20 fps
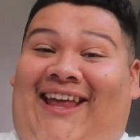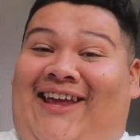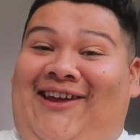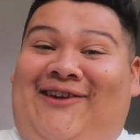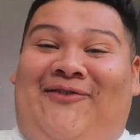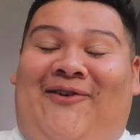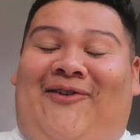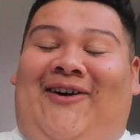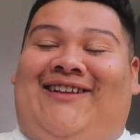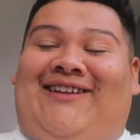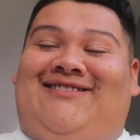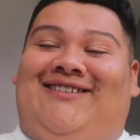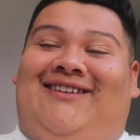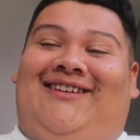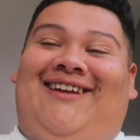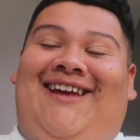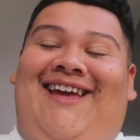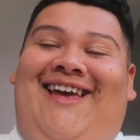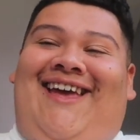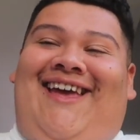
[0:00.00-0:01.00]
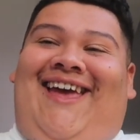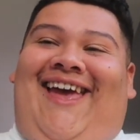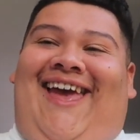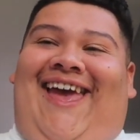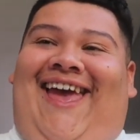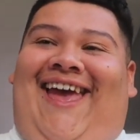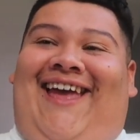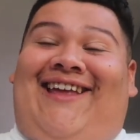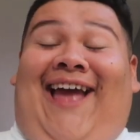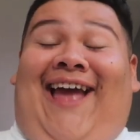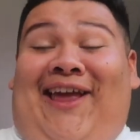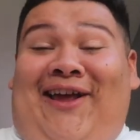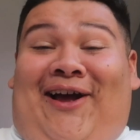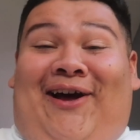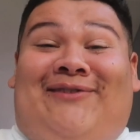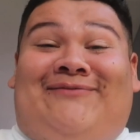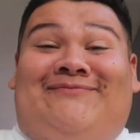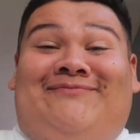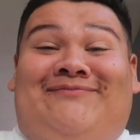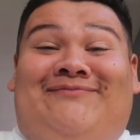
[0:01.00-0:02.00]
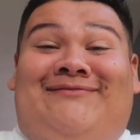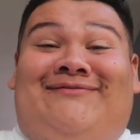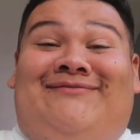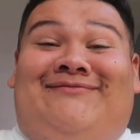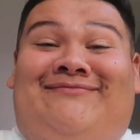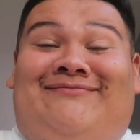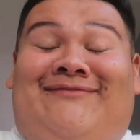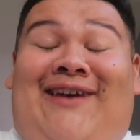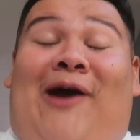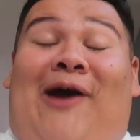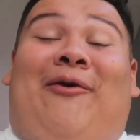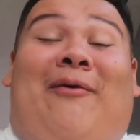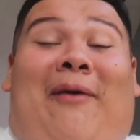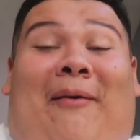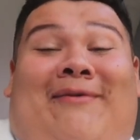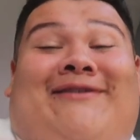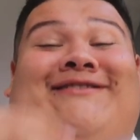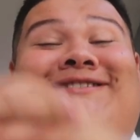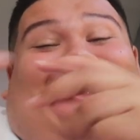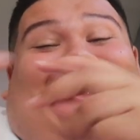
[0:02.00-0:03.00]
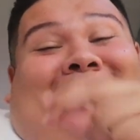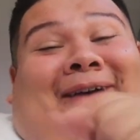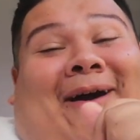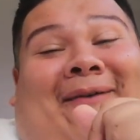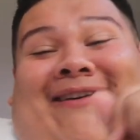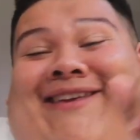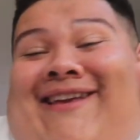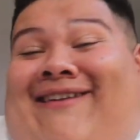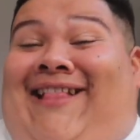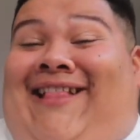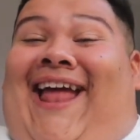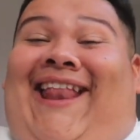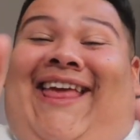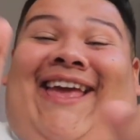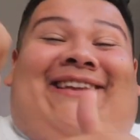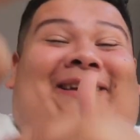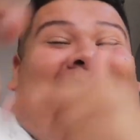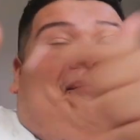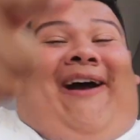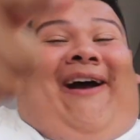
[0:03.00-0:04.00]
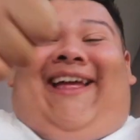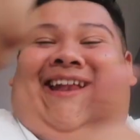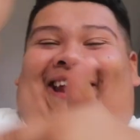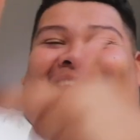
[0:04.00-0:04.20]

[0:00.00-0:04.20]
Thank you for watching. And yeah, y'all. And remember, tell your mama, your daddy, and your mom.